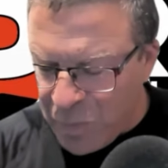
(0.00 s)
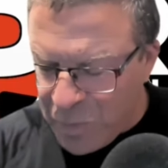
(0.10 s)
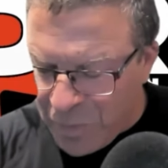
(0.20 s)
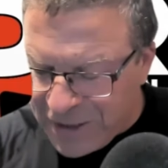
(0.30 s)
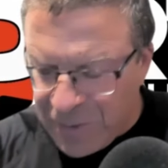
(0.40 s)

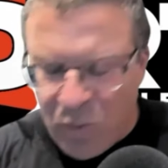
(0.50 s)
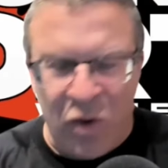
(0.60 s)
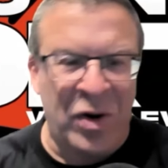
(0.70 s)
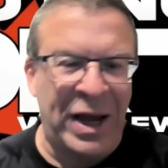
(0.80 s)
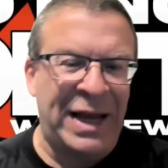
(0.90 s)
makes him
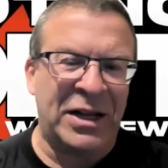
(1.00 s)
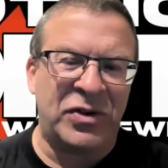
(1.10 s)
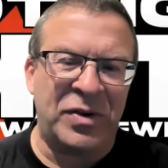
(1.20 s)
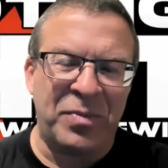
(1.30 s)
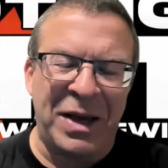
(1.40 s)
more
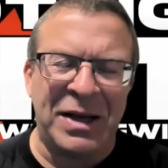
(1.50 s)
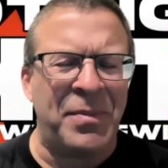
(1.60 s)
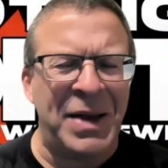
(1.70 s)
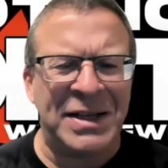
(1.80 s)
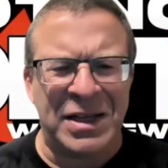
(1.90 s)
and it
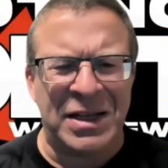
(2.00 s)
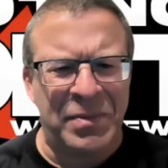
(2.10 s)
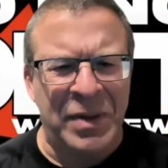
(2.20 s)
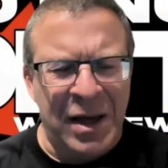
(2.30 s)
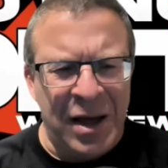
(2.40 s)
makes
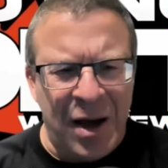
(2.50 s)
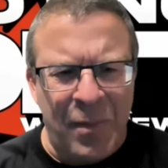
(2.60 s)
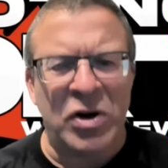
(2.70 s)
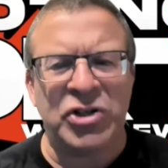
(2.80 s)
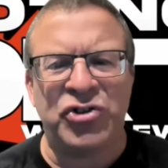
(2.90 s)
him a
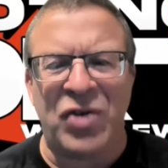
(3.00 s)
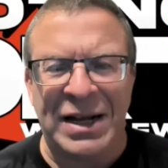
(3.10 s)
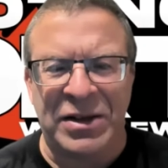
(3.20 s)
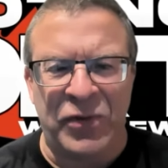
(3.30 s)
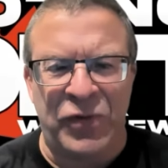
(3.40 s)
more
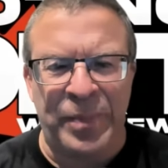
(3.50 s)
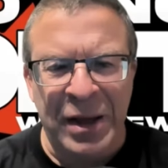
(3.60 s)
attractive